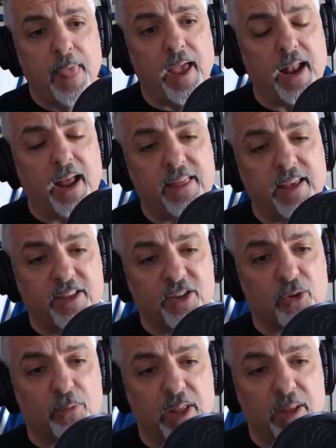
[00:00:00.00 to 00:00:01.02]
And I think this
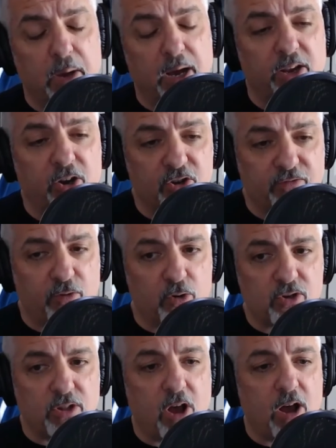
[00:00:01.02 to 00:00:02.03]
will be the Buccaneers'
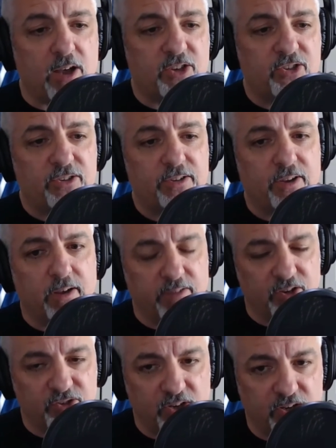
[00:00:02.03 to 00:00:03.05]
first loss of the
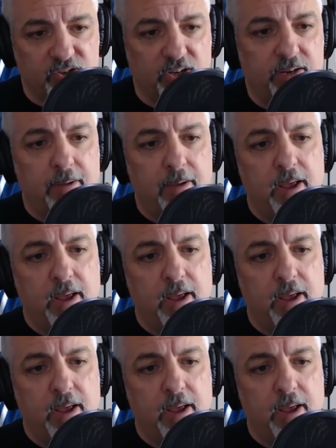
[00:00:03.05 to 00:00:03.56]
season.